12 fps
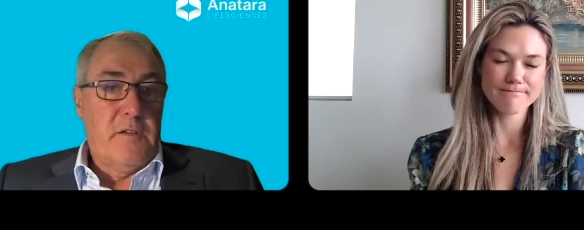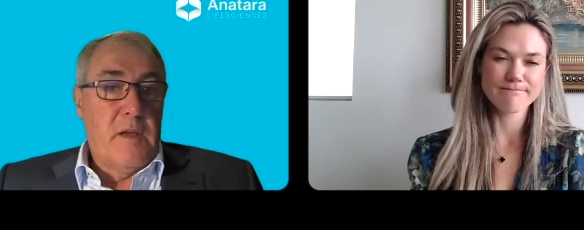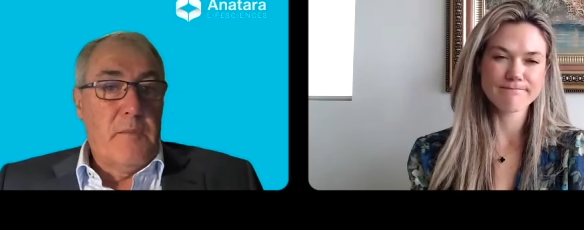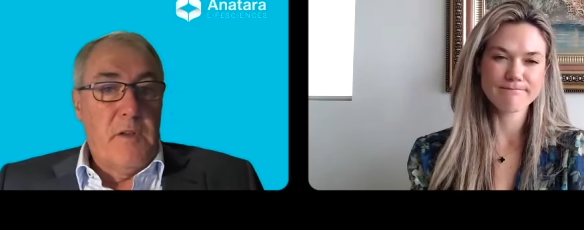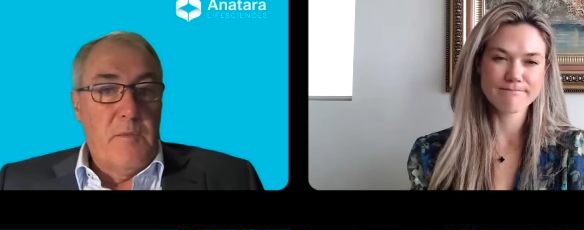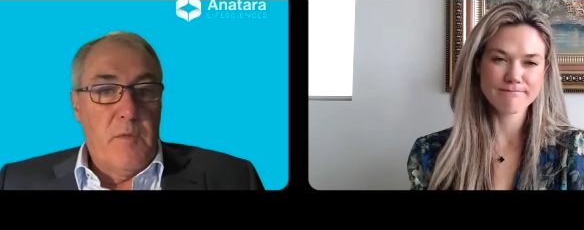
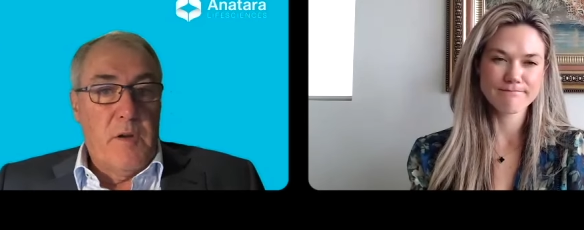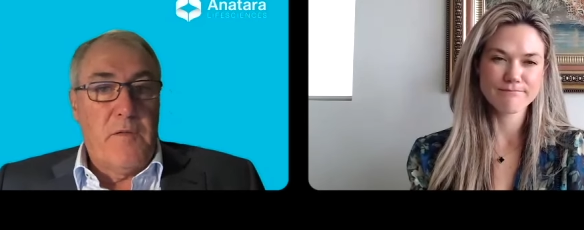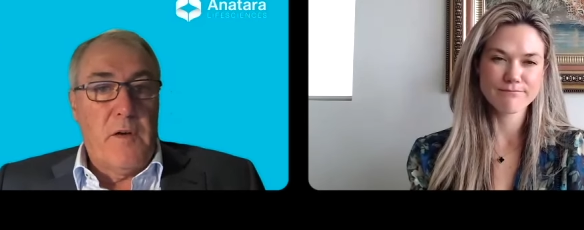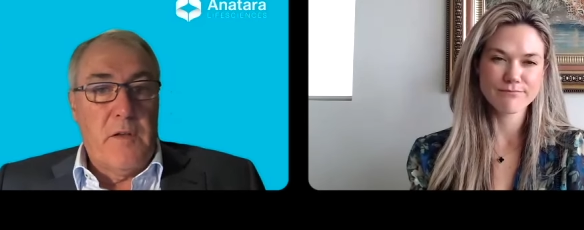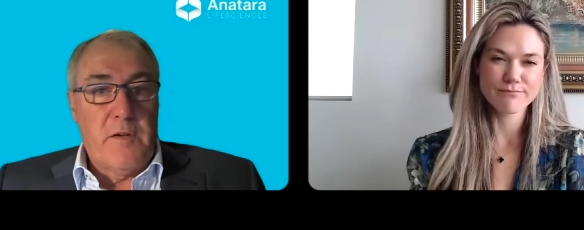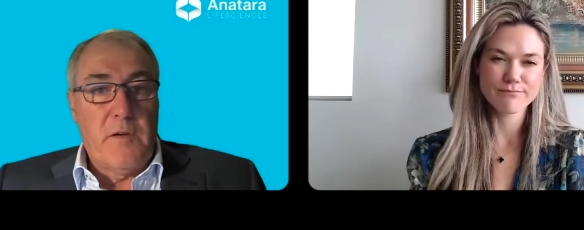Speaker 1: something to
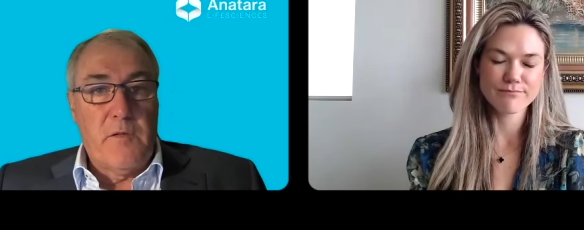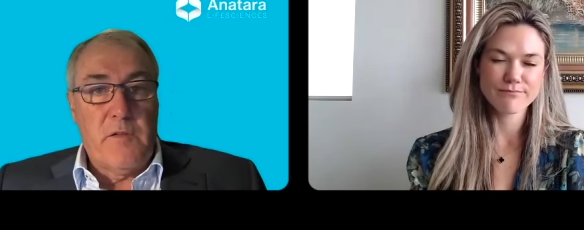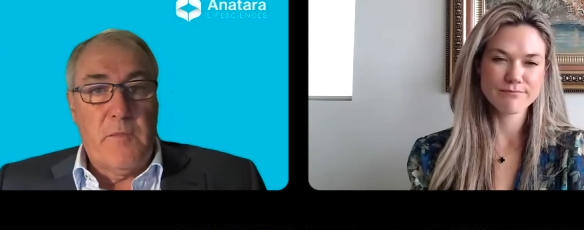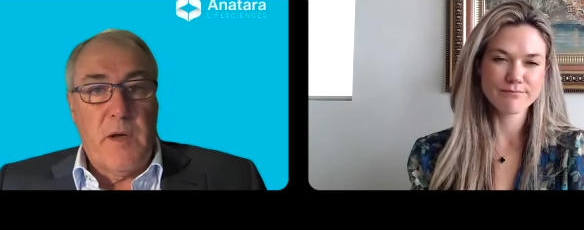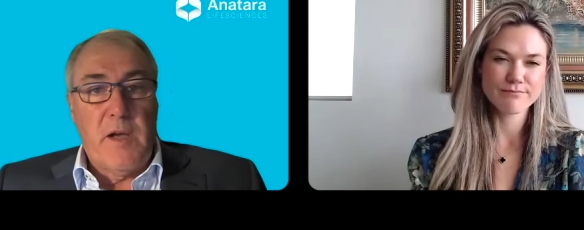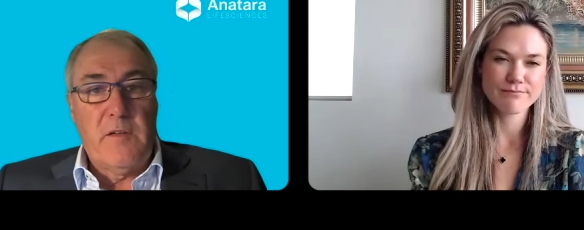modify the
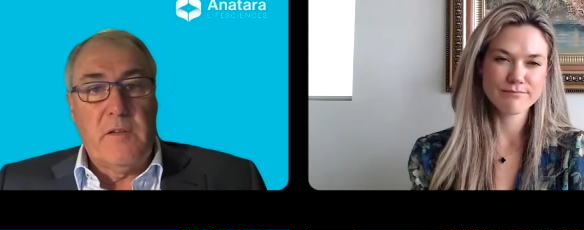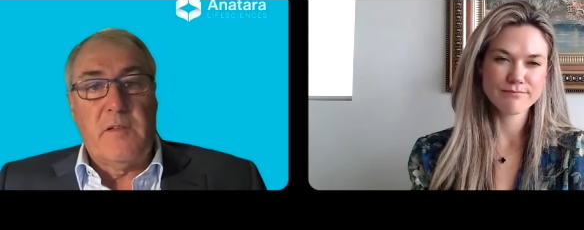constipation.